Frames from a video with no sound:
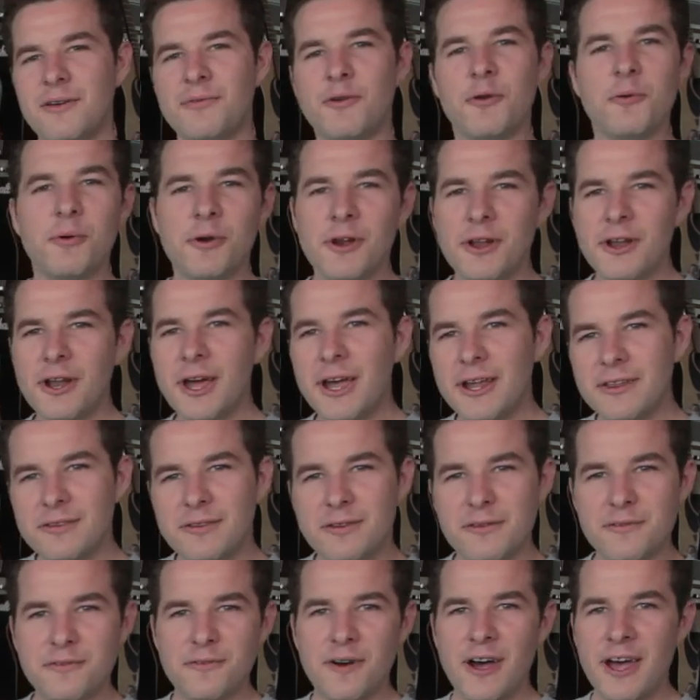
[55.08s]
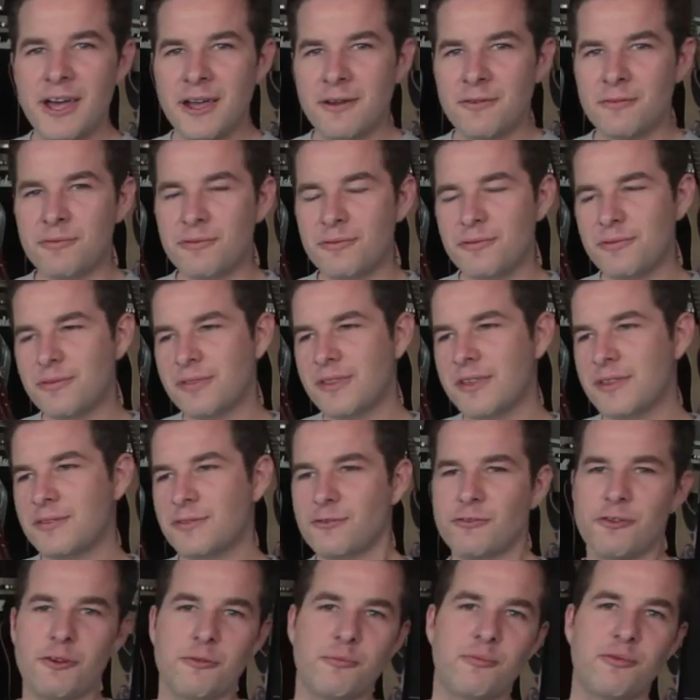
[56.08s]
If you want a 9 to 5, this
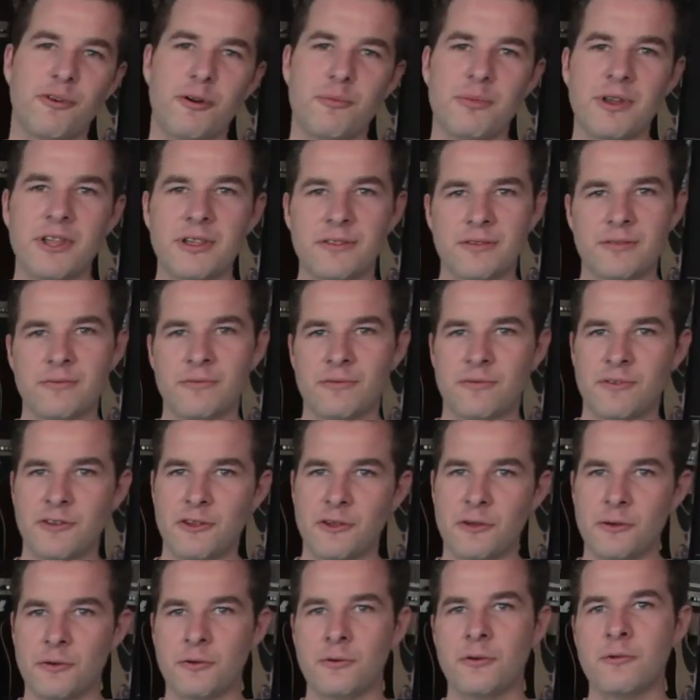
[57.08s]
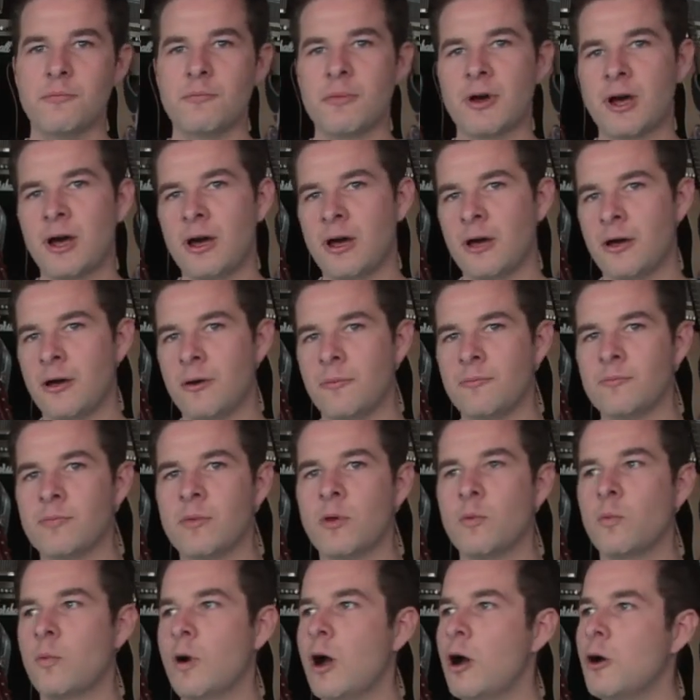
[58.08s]
job probably isn't for you. But
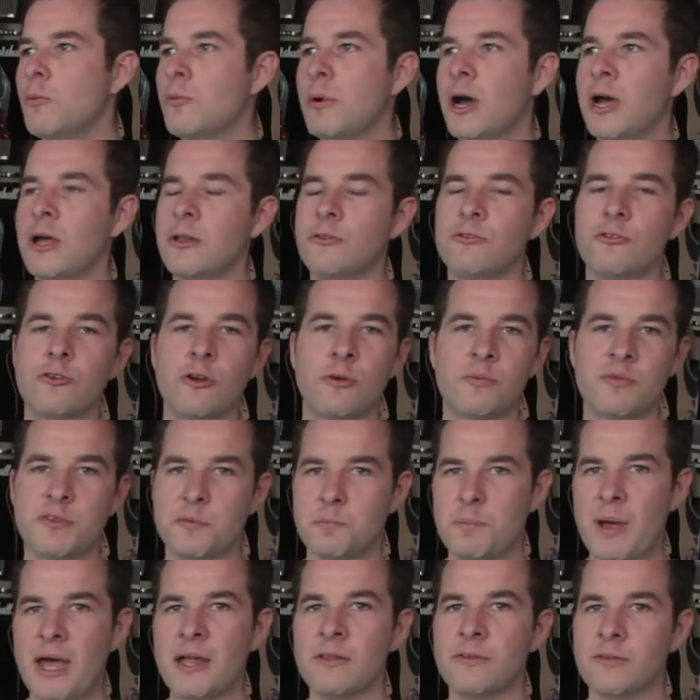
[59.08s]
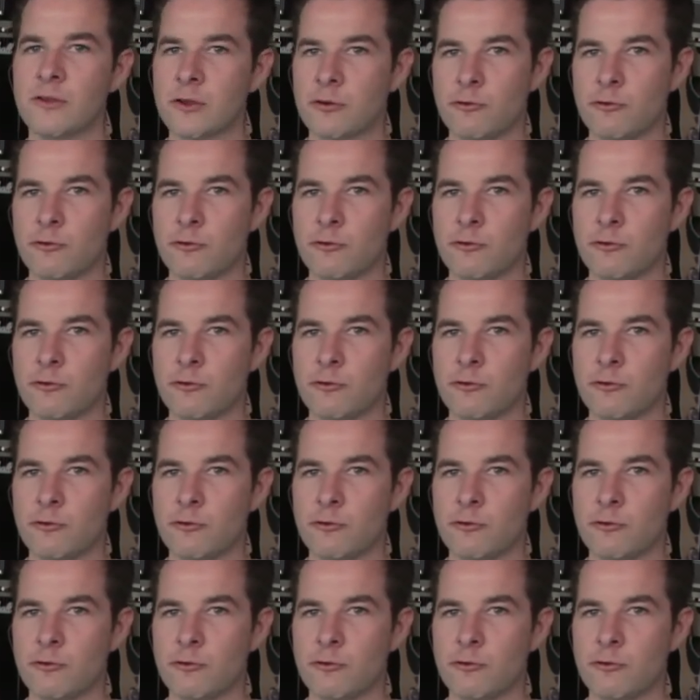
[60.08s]
while my job spans